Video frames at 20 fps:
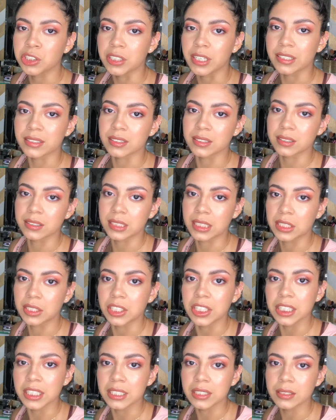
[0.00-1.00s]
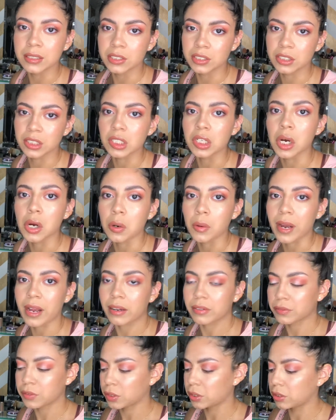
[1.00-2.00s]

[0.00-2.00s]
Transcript: necessary to go after.